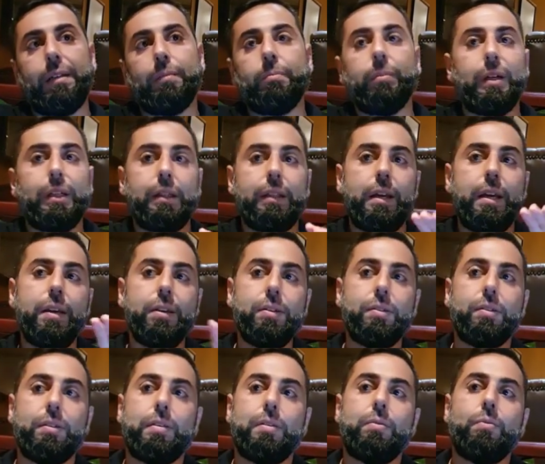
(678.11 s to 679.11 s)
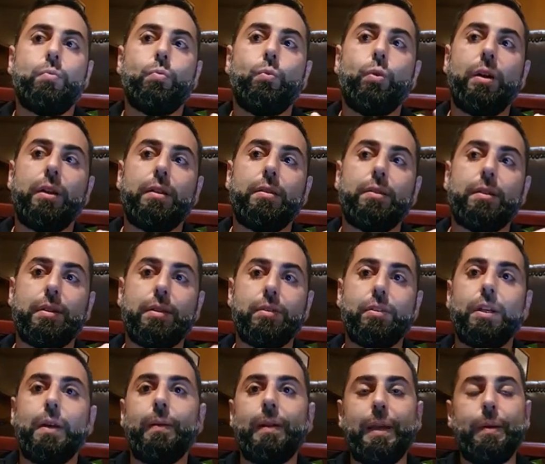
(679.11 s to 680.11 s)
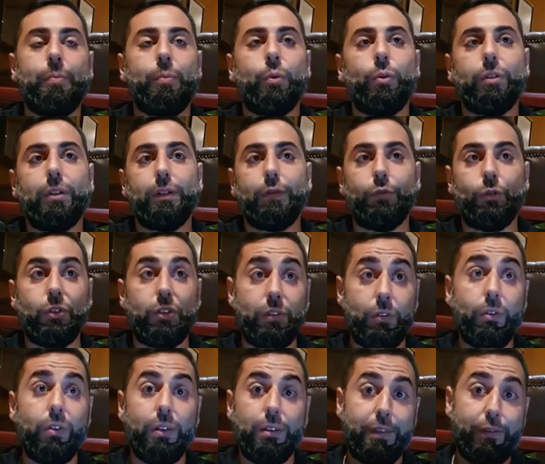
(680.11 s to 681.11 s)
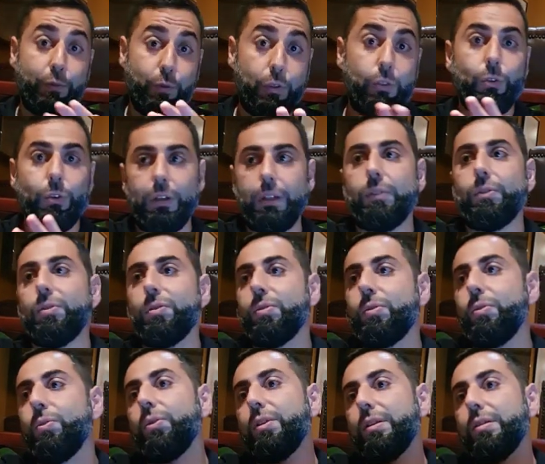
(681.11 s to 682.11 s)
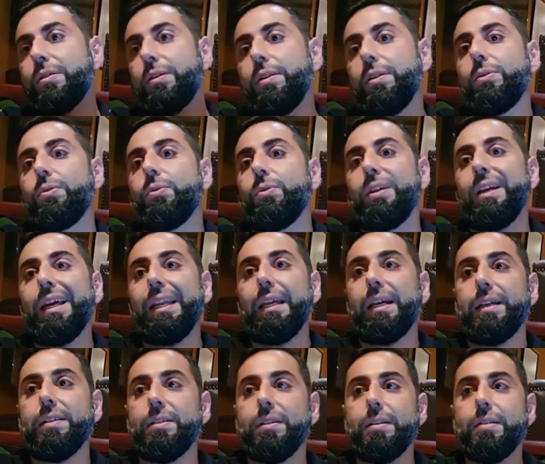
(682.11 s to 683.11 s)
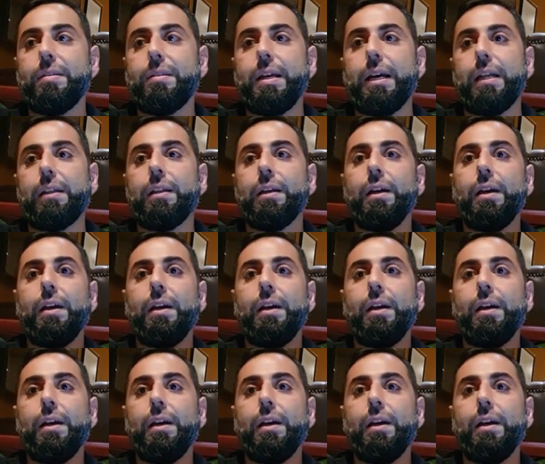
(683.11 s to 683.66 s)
But here's what is extremely important for students, if we're talking to students here, to realize is that